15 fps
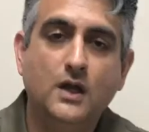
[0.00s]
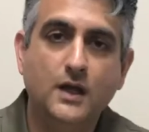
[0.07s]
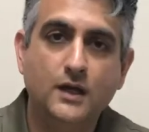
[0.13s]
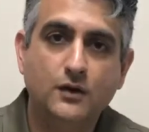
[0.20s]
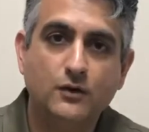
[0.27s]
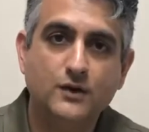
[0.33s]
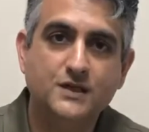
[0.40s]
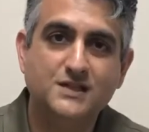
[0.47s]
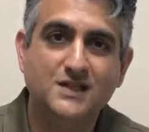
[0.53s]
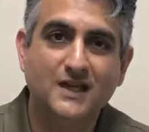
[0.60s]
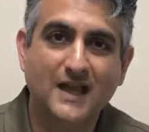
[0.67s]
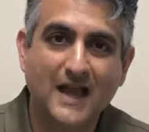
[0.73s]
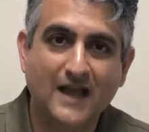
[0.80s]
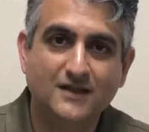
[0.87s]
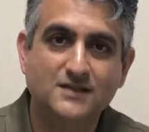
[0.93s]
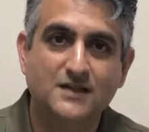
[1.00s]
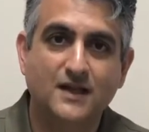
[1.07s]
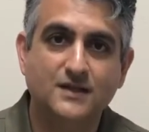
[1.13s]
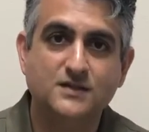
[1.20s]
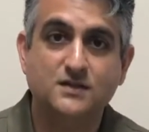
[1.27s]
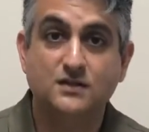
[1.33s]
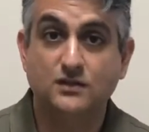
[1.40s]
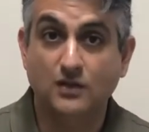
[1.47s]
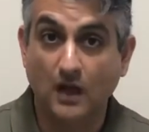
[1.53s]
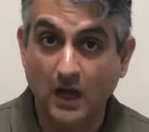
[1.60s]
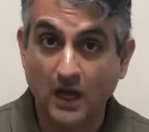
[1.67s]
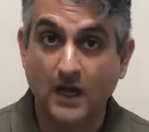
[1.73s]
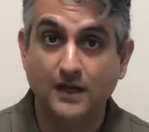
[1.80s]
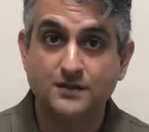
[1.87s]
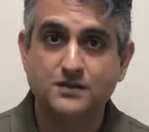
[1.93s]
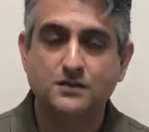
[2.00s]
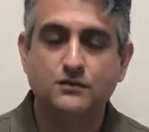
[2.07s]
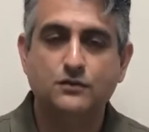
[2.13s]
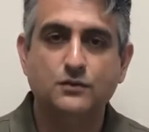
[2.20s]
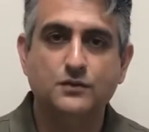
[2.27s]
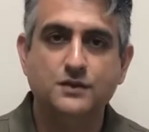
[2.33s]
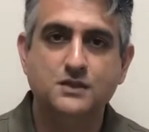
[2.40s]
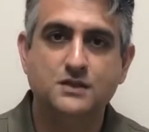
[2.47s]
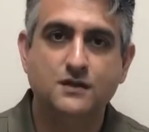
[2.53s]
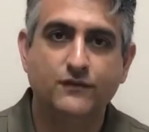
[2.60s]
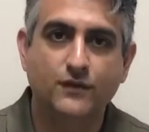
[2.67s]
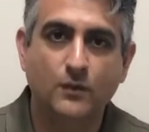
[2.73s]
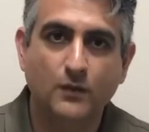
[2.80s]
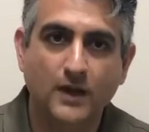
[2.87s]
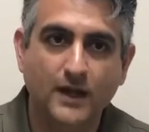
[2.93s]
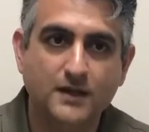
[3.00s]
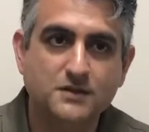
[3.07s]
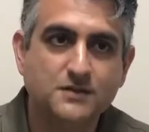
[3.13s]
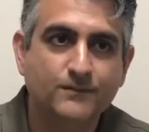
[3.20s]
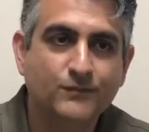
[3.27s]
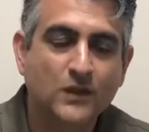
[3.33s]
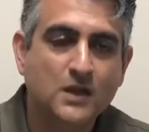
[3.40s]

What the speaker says: increasing access to us through these different ways.